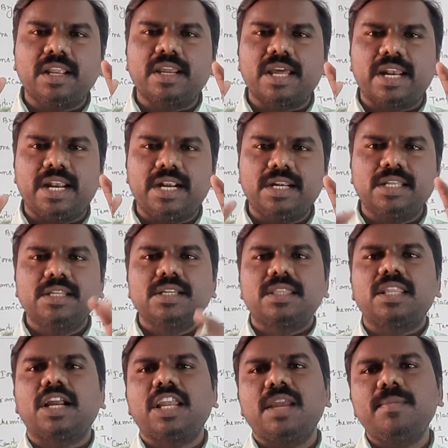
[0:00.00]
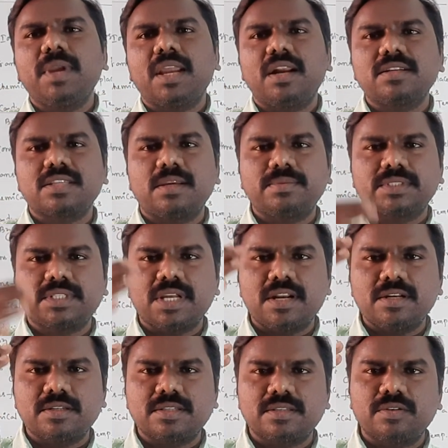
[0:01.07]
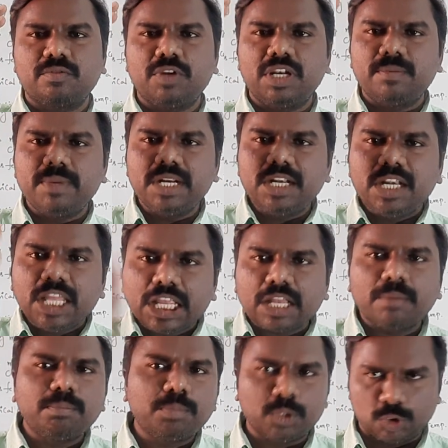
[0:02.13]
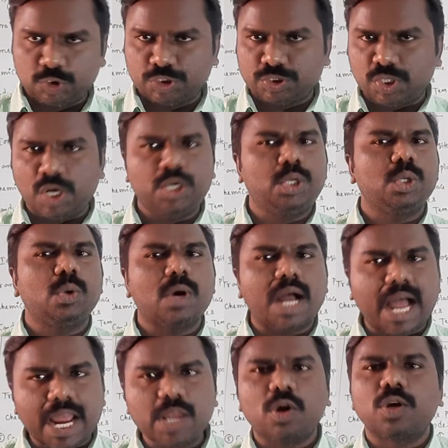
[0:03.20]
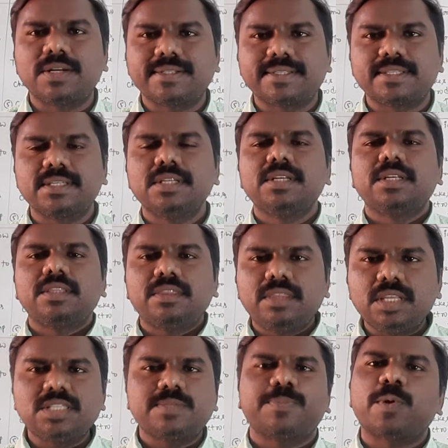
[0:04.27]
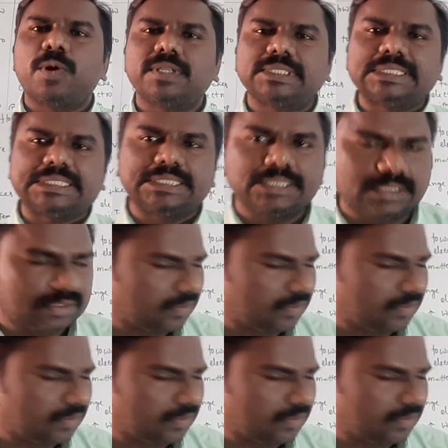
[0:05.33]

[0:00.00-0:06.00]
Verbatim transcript: current, the chemical substance will be decomposed into ions. This process is